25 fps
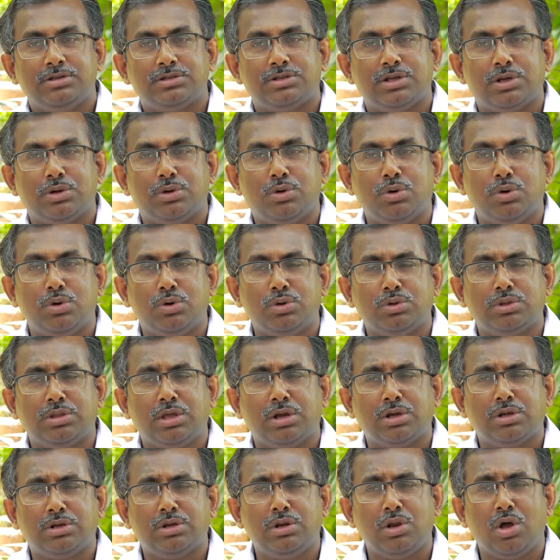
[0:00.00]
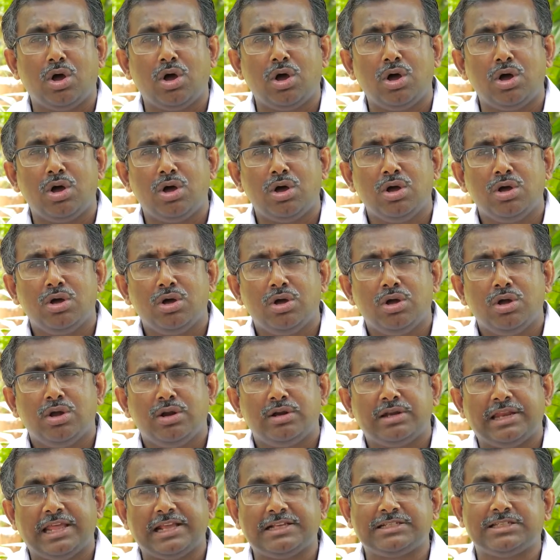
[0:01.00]
So the law
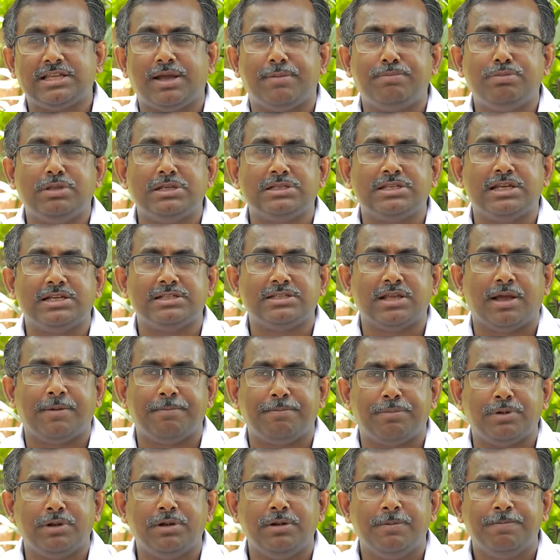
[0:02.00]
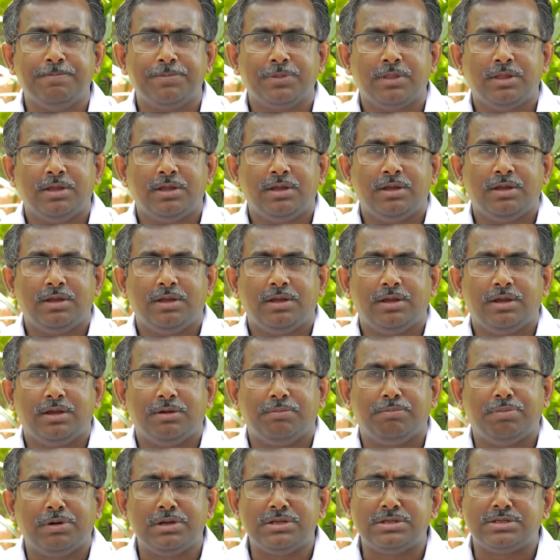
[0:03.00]
takes up this example,
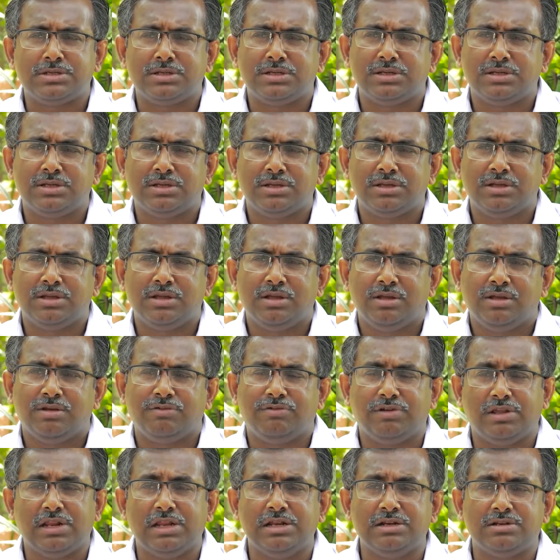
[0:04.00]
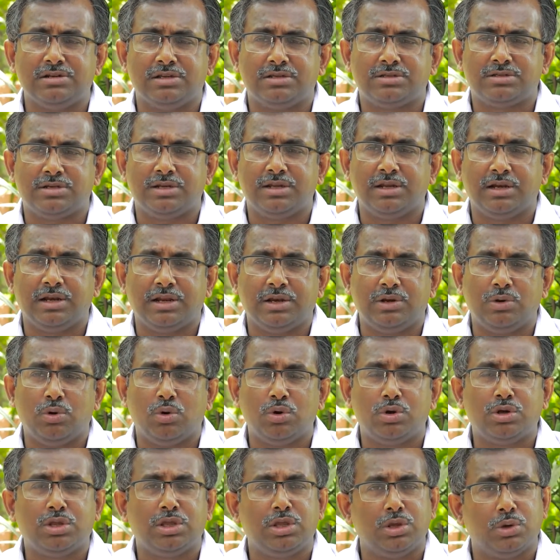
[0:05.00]
but very interestingly,
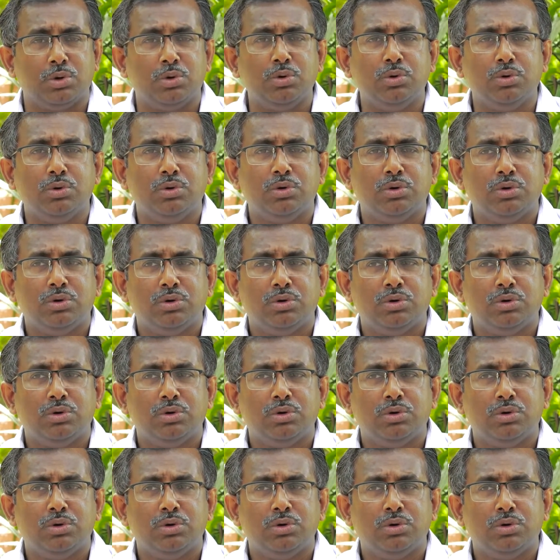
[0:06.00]
Note Q